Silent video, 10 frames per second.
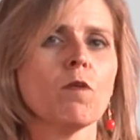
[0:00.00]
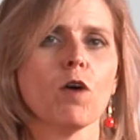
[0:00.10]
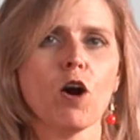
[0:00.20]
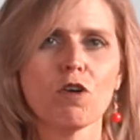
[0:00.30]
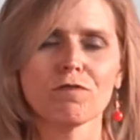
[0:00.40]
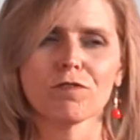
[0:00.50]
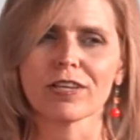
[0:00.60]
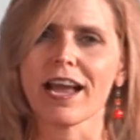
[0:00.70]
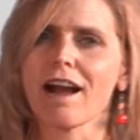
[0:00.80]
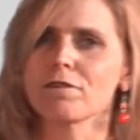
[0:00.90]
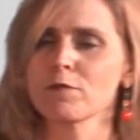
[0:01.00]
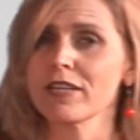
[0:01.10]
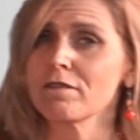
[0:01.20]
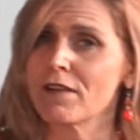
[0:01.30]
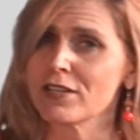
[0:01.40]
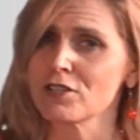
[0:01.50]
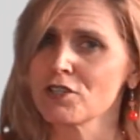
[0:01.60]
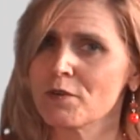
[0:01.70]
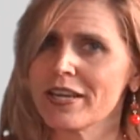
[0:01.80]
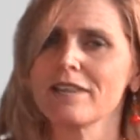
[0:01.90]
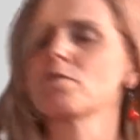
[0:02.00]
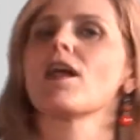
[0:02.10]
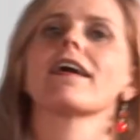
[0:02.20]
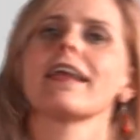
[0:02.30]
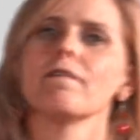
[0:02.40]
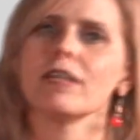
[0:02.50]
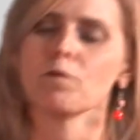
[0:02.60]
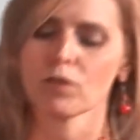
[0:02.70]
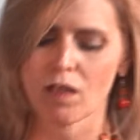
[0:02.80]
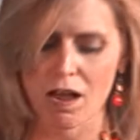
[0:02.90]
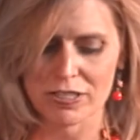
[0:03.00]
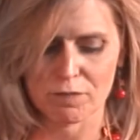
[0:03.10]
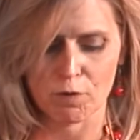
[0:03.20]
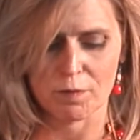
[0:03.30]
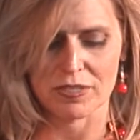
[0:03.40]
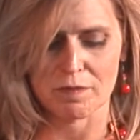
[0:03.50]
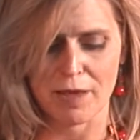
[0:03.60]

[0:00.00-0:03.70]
Well, hopefully after we get Phase 2 in, we're not going to have any more lost forms in the